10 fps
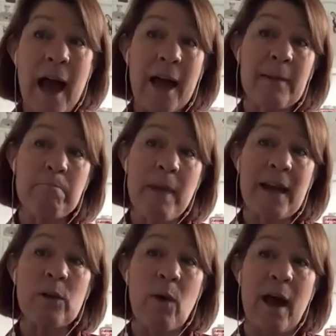And in
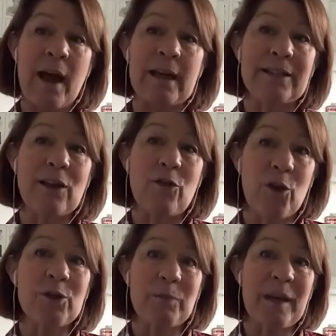many ways,
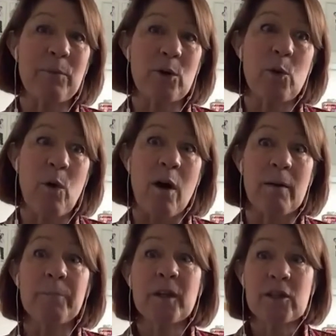those people who are
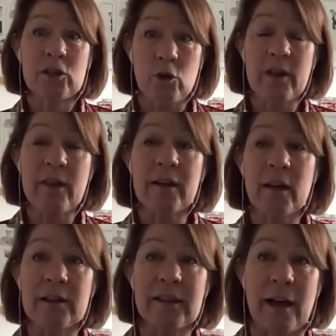slogging their
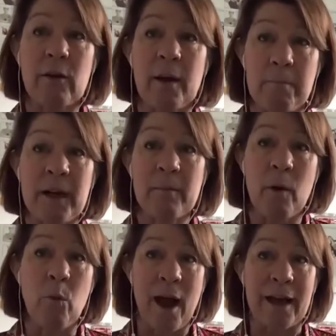guts out at
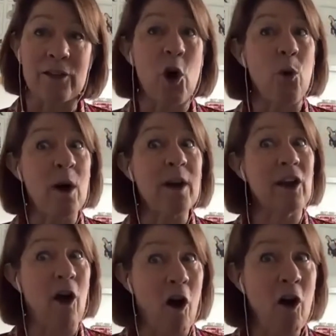minimum wage are working
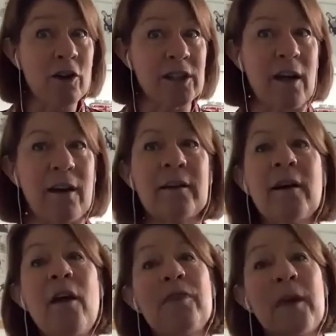harder
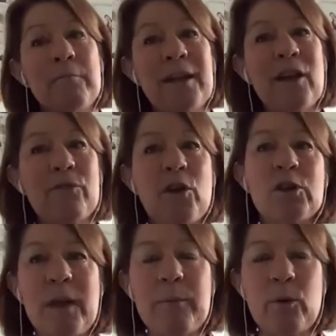than many of
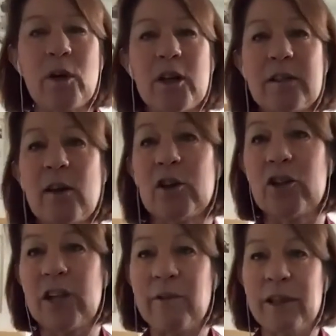those people who are
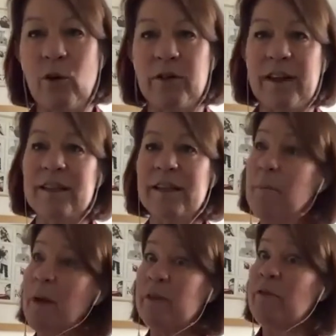shouting on the internet
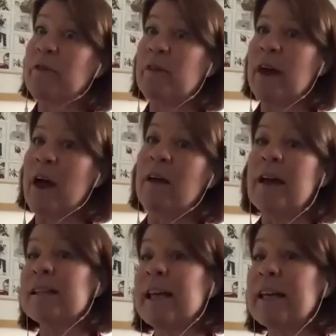about the fact that they're
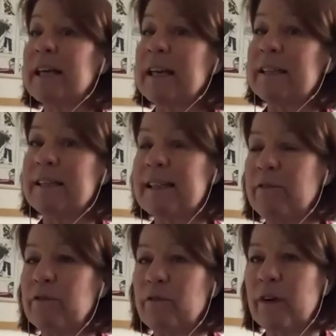taking in
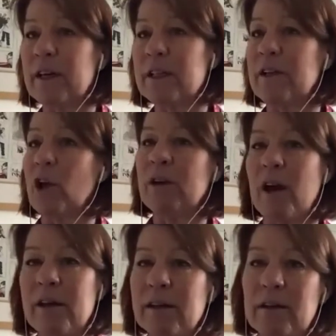7 figures and only
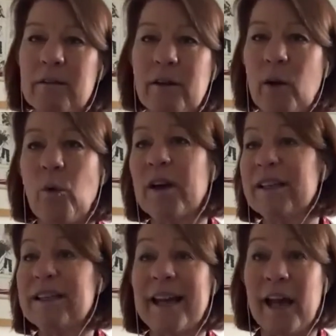earning,
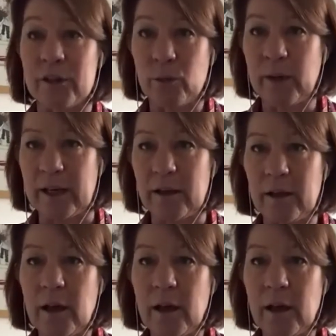working 10 hours a week.